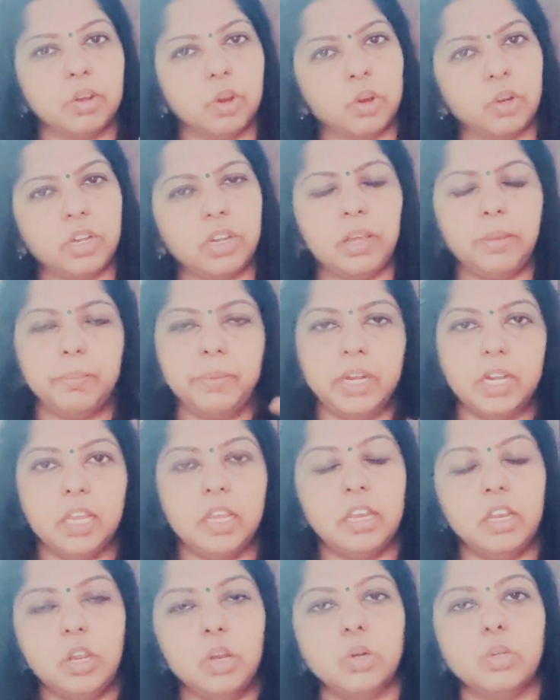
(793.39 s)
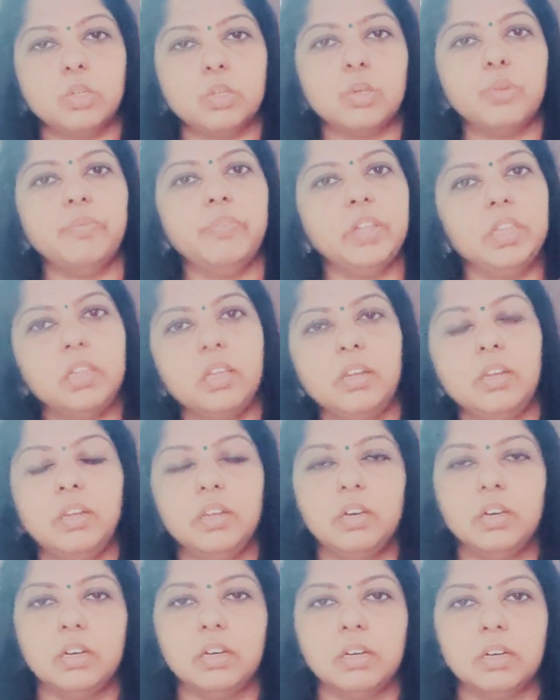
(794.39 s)
Not immediately, also
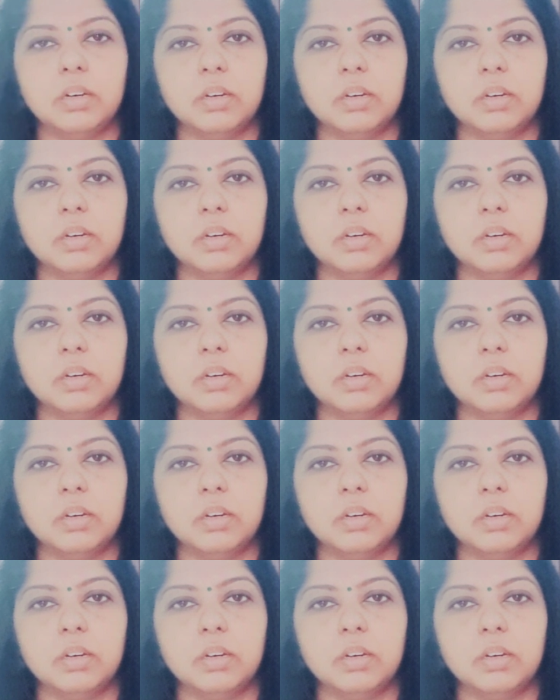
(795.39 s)
within